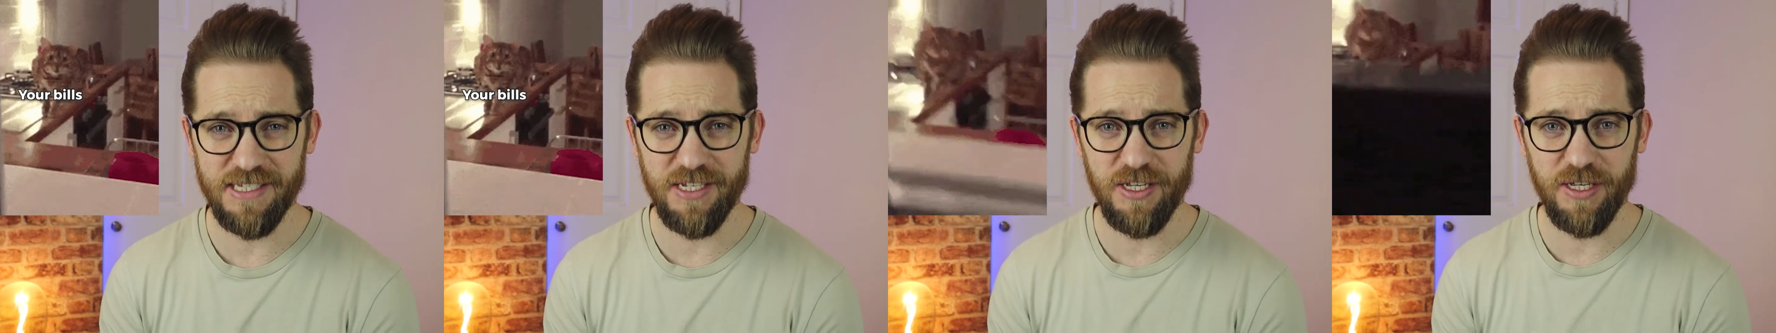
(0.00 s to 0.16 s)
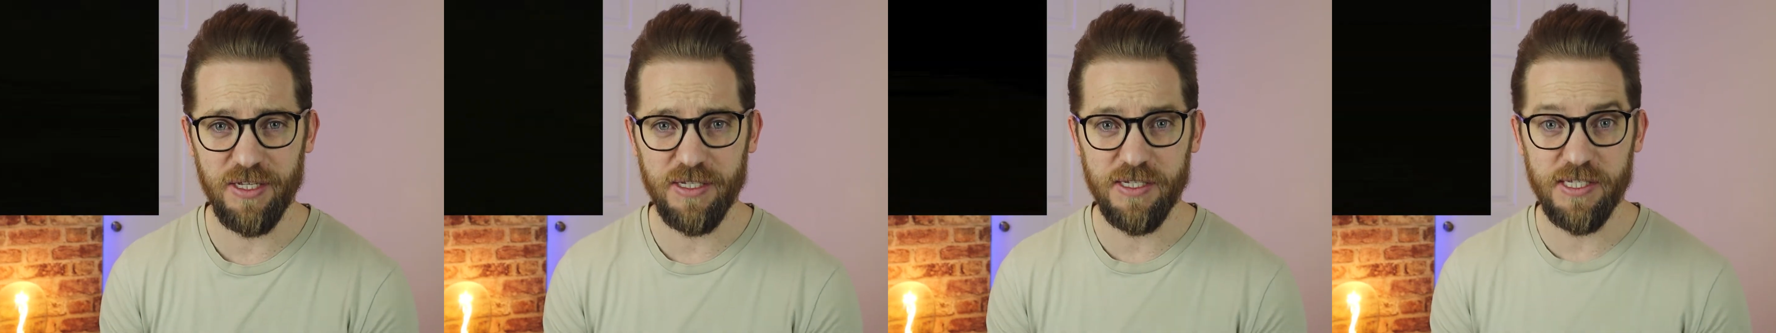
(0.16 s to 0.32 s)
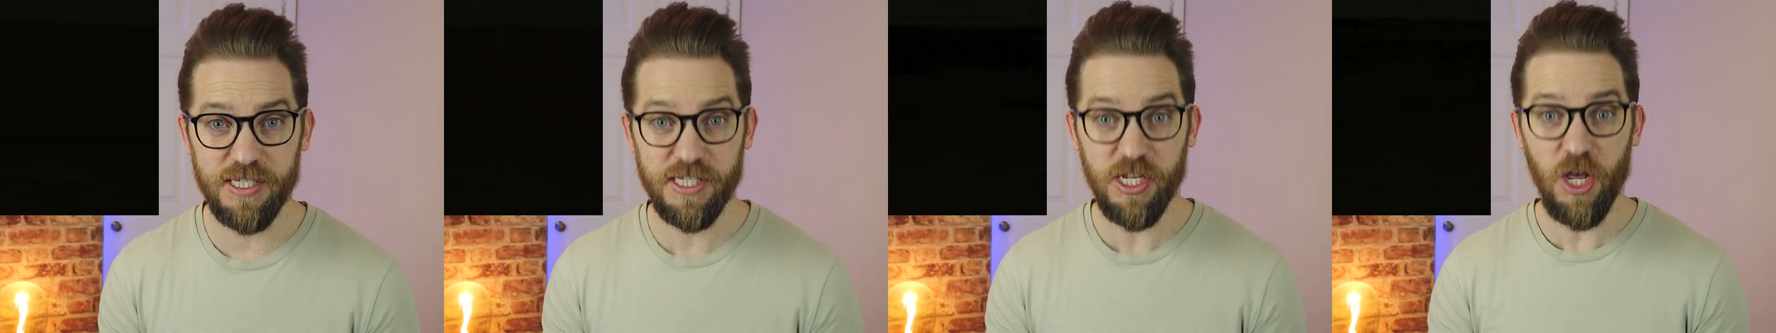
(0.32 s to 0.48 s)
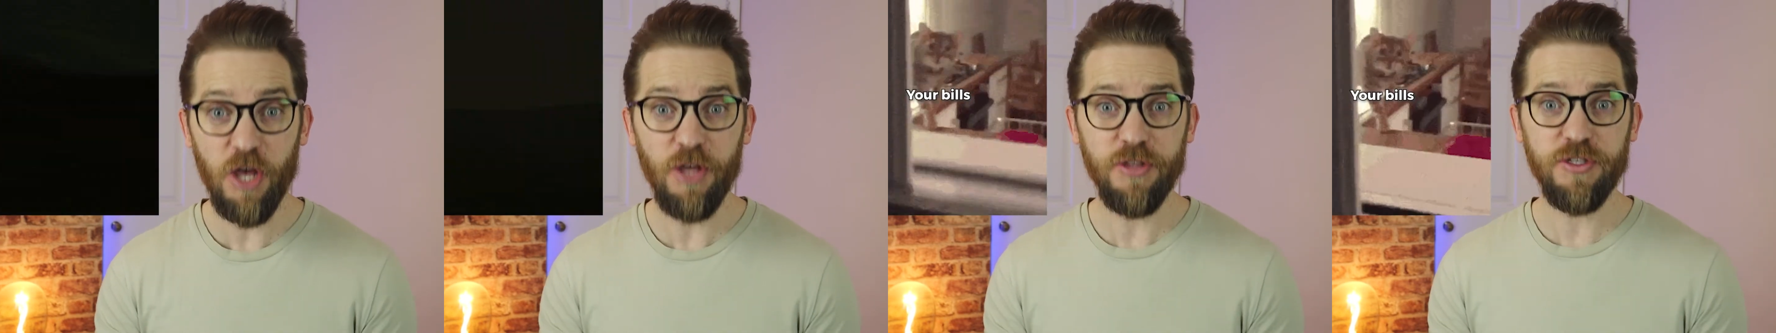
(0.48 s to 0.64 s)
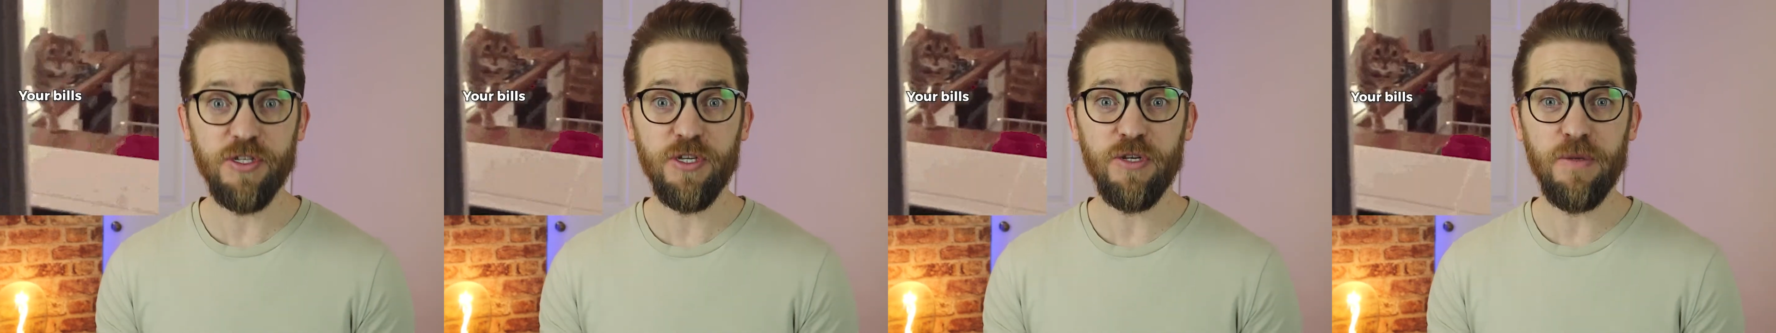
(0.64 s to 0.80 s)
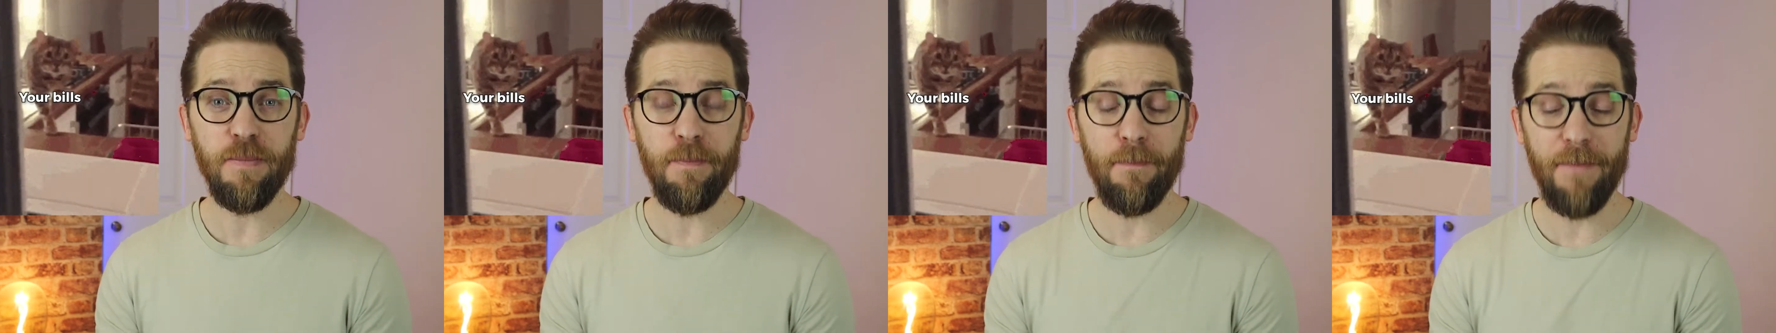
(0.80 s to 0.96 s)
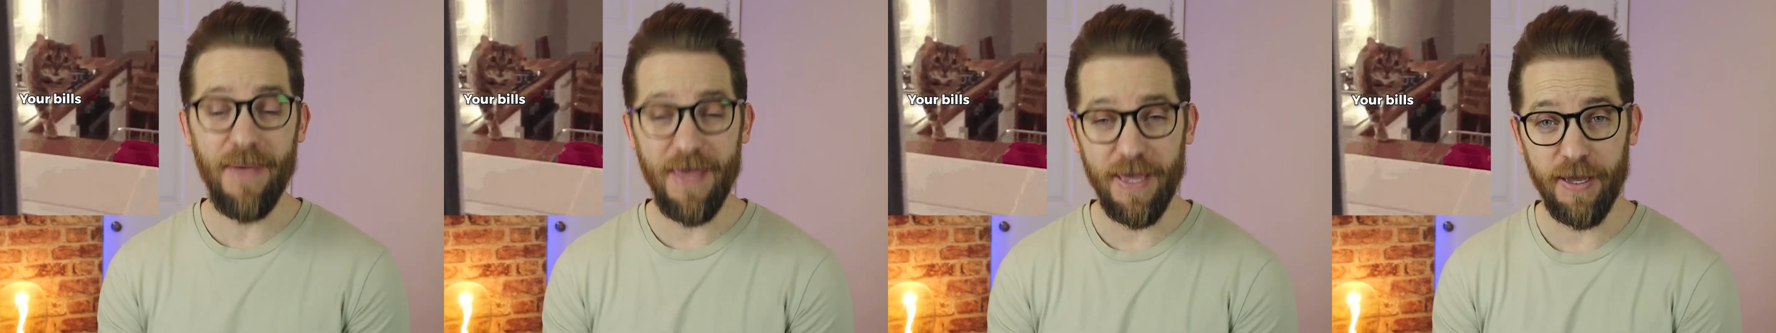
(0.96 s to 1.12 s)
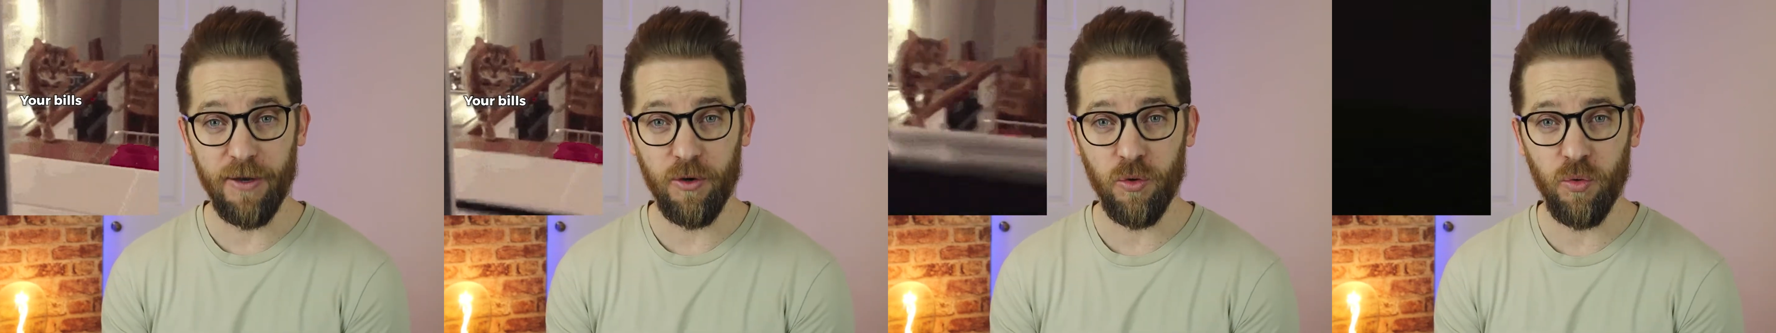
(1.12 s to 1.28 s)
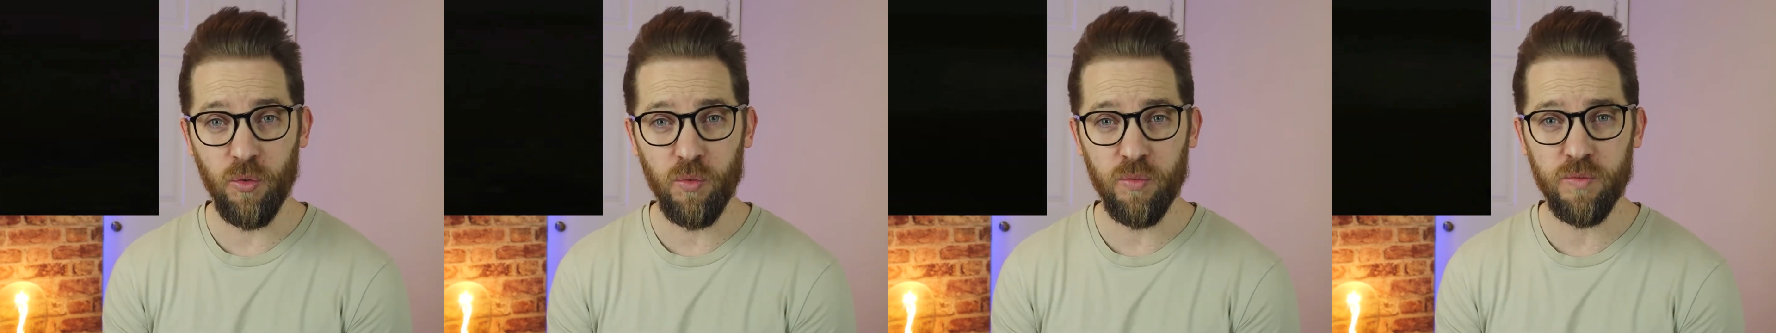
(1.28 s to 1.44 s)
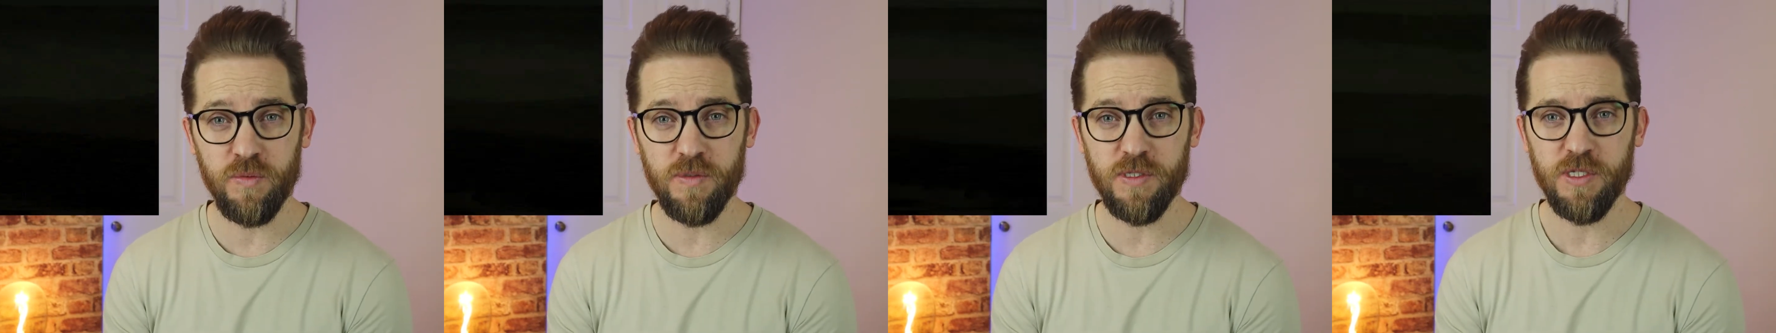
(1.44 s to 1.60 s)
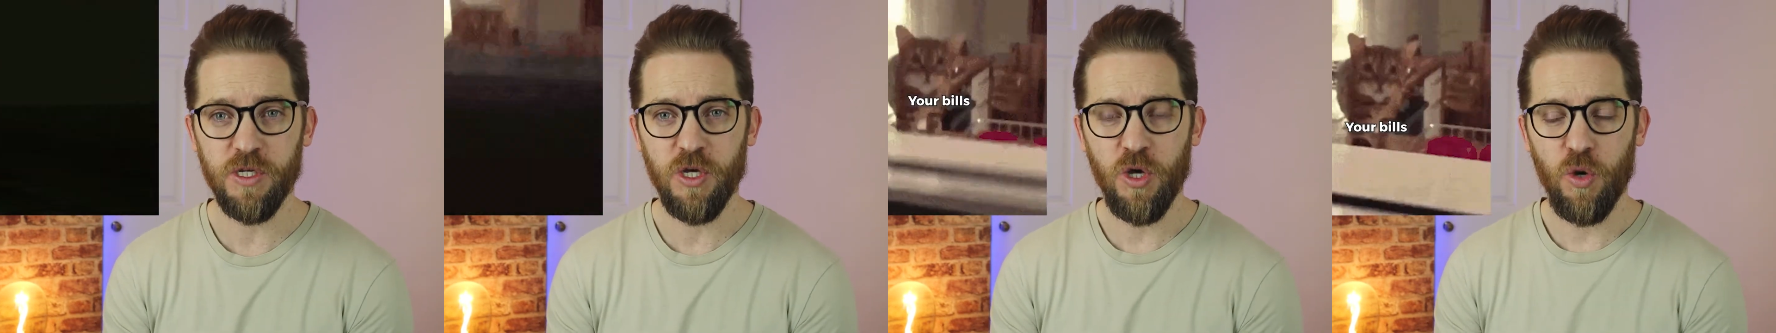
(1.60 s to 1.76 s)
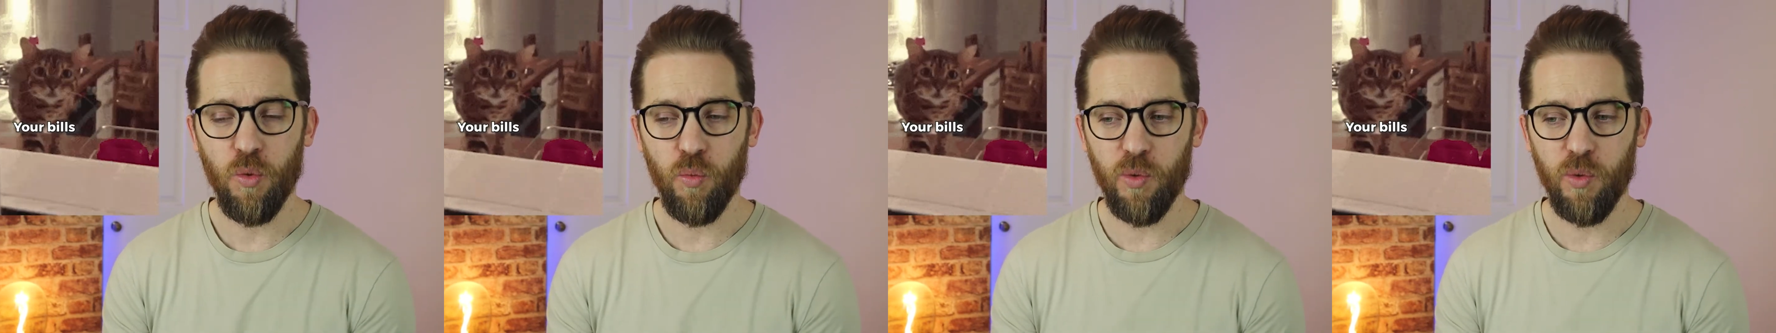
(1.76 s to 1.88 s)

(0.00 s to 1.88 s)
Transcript: that certain bills